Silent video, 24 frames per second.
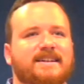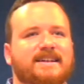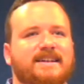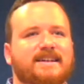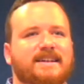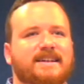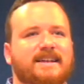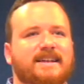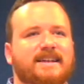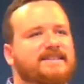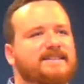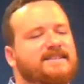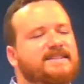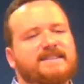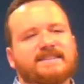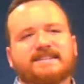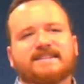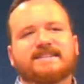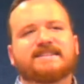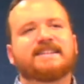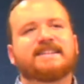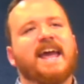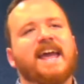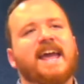is the
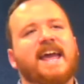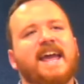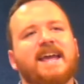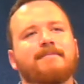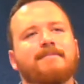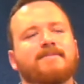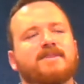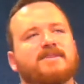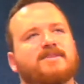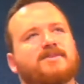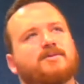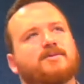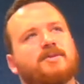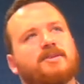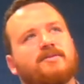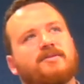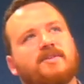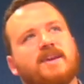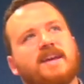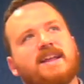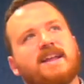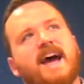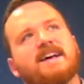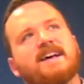same
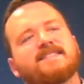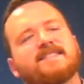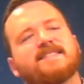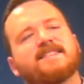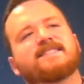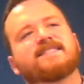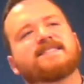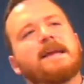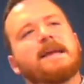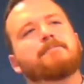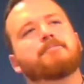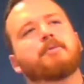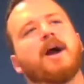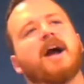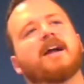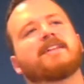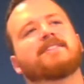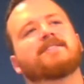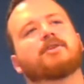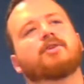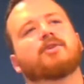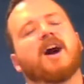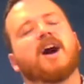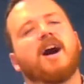it has the same
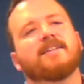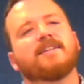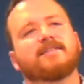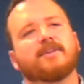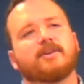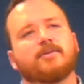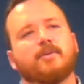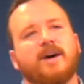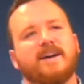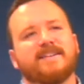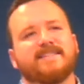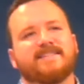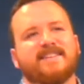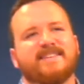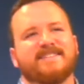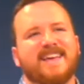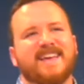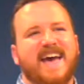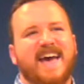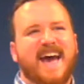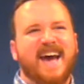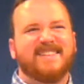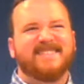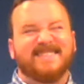practical consequences
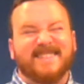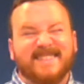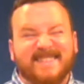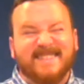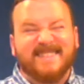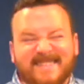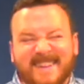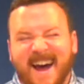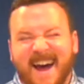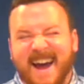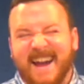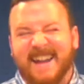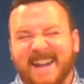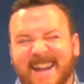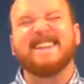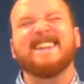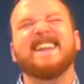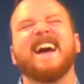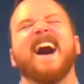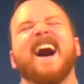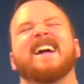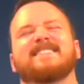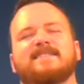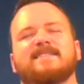as deciding
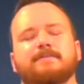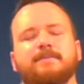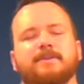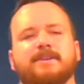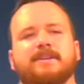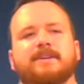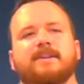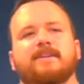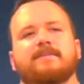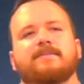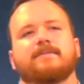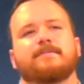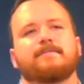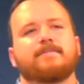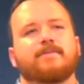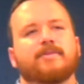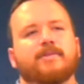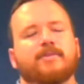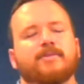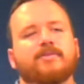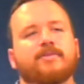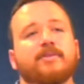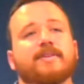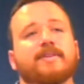not to believe. So
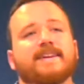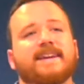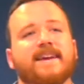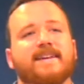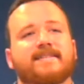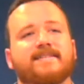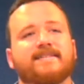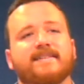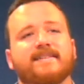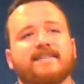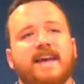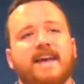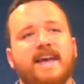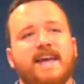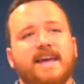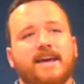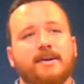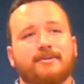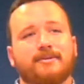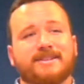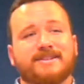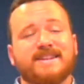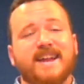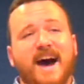there's certain cases in
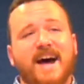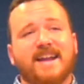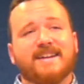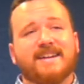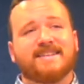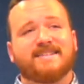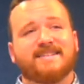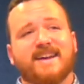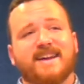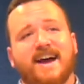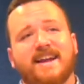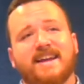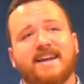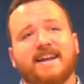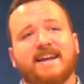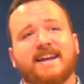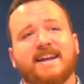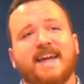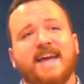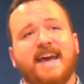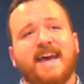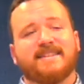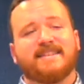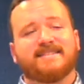which not
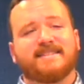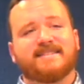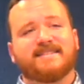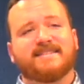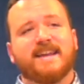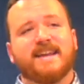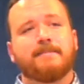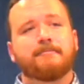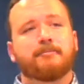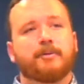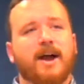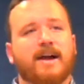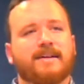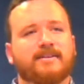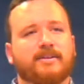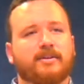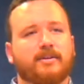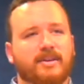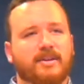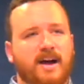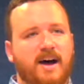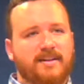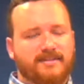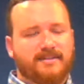deciding has the same practical
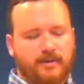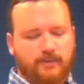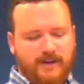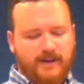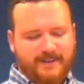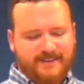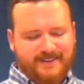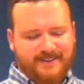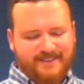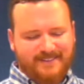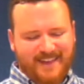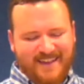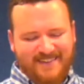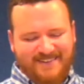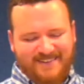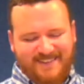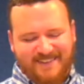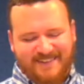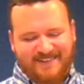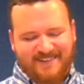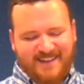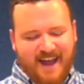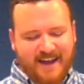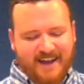consequences as
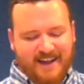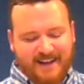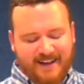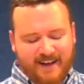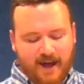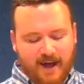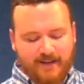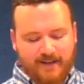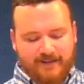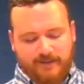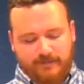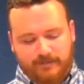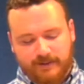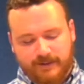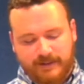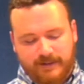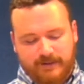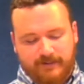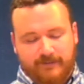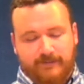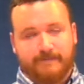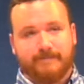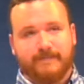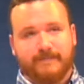deciding not to believe.
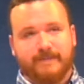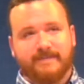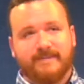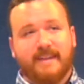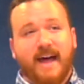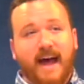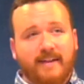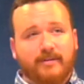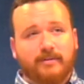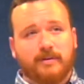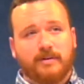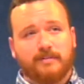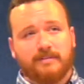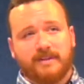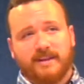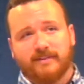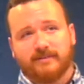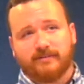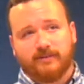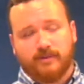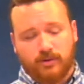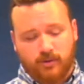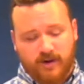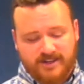And that's what it means
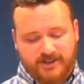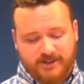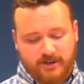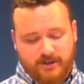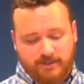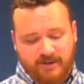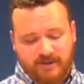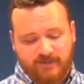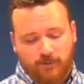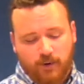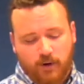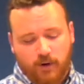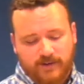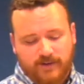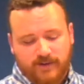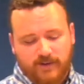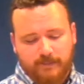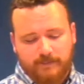for the question to be forced.